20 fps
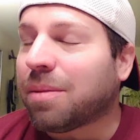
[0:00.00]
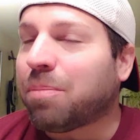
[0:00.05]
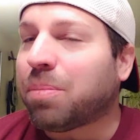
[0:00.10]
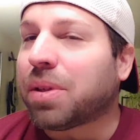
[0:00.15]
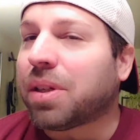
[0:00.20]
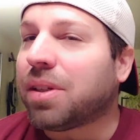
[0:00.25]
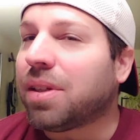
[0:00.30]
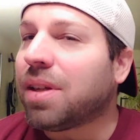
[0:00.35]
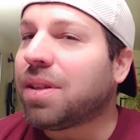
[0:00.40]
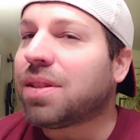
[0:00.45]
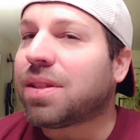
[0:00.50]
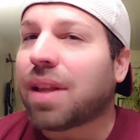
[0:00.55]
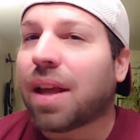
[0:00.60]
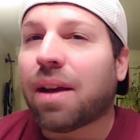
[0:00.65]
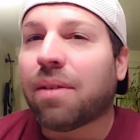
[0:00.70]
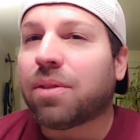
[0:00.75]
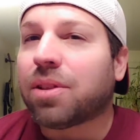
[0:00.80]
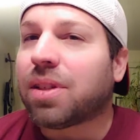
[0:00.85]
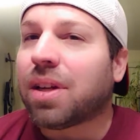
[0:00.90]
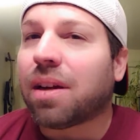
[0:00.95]
but it doesn't
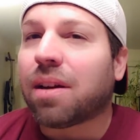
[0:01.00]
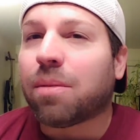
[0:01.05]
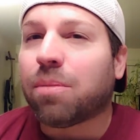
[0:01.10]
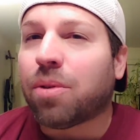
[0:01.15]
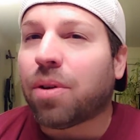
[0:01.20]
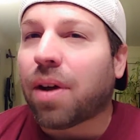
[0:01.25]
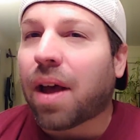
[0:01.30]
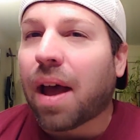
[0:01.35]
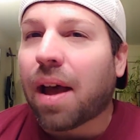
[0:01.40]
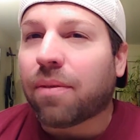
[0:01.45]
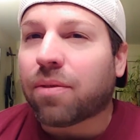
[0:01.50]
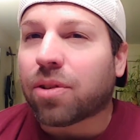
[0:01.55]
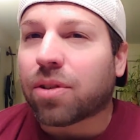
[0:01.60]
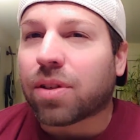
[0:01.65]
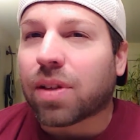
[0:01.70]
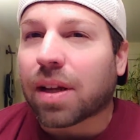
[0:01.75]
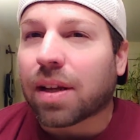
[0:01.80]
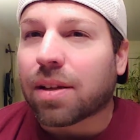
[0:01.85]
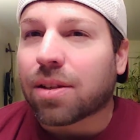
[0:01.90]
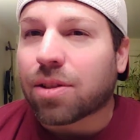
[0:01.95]
have a terrible
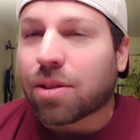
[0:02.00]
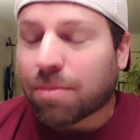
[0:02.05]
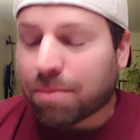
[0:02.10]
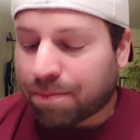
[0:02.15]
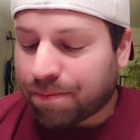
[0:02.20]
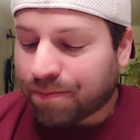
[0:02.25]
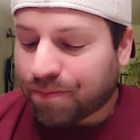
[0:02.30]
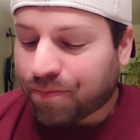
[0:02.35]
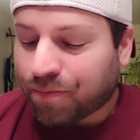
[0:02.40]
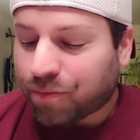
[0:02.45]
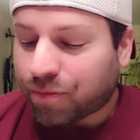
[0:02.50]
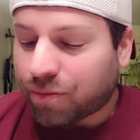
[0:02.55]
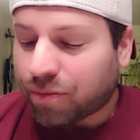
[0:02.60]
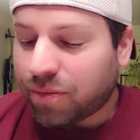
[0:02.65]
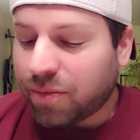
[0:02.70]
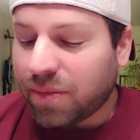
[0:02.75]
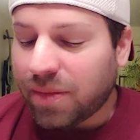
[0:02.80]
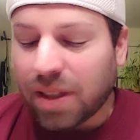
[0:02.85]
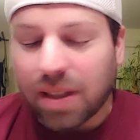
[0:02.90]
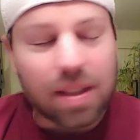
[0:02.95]
aftertaste
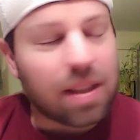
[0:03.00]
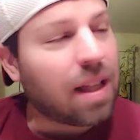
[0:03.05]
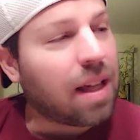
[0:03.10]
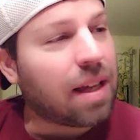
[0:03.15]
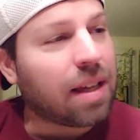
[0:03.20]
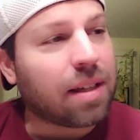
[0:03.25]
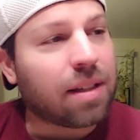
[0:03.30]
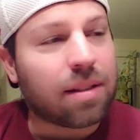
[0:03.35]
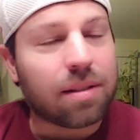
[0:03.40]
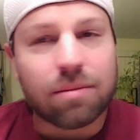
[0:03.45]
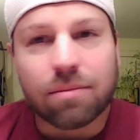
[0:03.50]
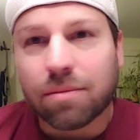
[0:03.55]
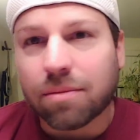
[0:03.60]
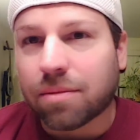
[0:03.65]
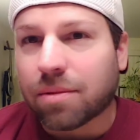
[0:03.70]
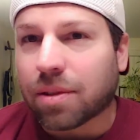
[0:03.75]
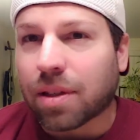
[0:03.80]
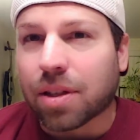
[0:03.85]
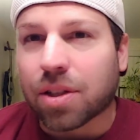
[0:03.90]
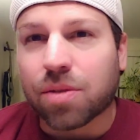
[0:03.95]
like
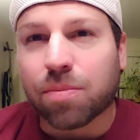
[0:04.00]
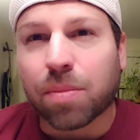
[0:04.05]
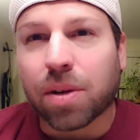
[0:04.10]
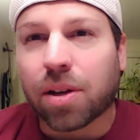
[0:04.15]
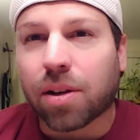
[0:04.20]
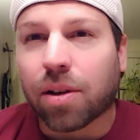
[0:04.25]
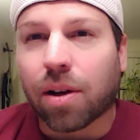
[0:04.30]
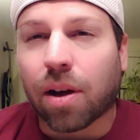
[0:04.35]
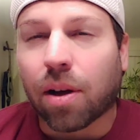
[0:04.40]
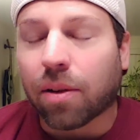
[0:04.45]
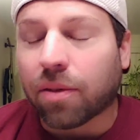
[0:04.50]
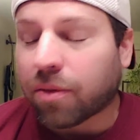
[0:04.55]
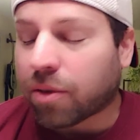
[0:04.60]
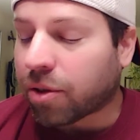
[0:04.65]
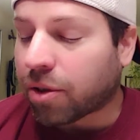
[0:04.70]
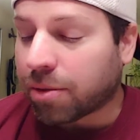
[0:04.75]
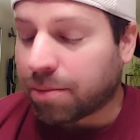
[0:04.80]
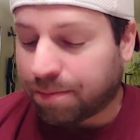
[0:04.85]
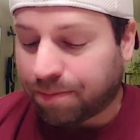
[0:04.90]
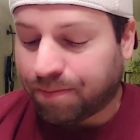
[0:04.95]
a Smirnoff
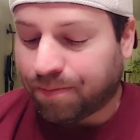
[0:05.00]
or